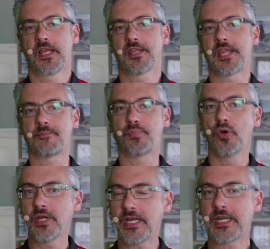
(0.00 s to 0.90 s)
they
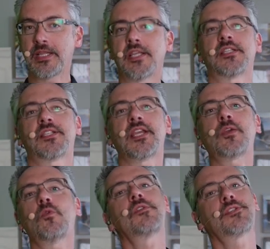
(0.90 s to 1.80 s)
put it in the
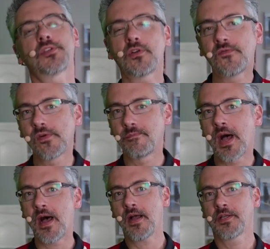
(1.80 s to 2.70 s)
SQL Server
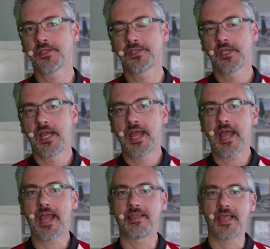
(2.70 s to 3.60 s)
box
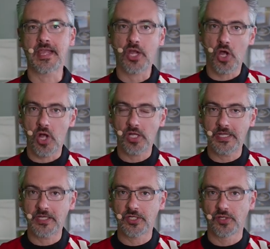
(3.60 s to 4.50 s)
and they call
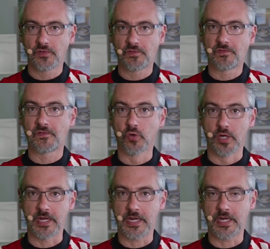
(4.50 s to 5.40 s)
it
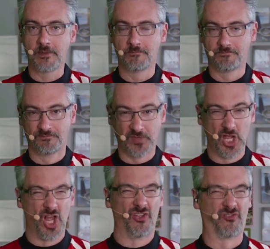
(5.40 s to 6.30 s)
free.
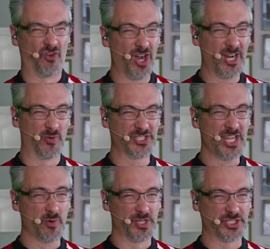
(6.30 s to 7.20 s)
Free with
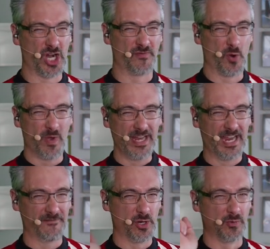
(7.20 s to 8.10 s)
SQL Server, we
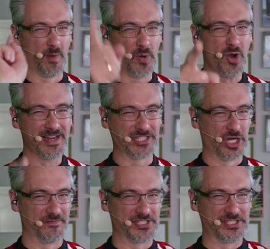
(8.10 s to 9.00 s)
give you reporting
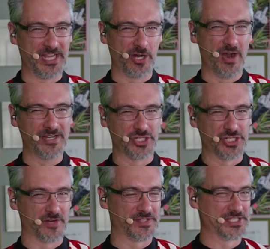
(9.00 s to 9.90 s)
services, integration
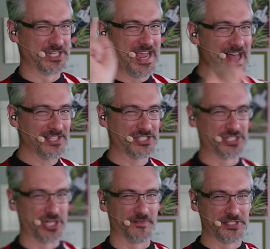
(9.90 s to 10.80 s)
services, analysis
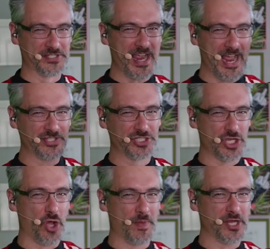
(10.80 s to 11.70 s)
services, and
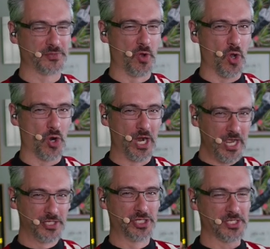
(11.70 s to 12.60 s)
so much more.
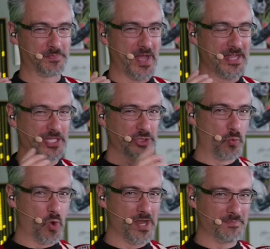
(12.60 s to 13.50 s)
Just buy this
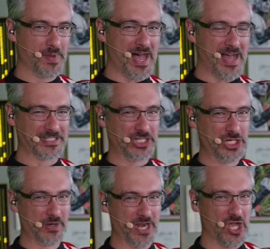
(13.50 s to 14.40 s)
one box and
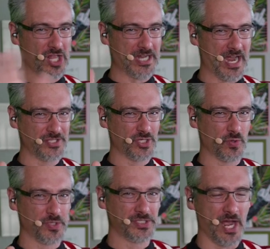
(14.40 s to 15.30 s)
you get all kinds of
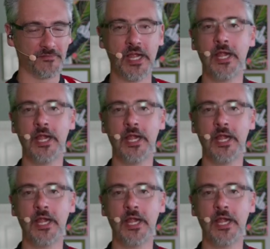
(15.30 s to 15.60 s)
cool stuff.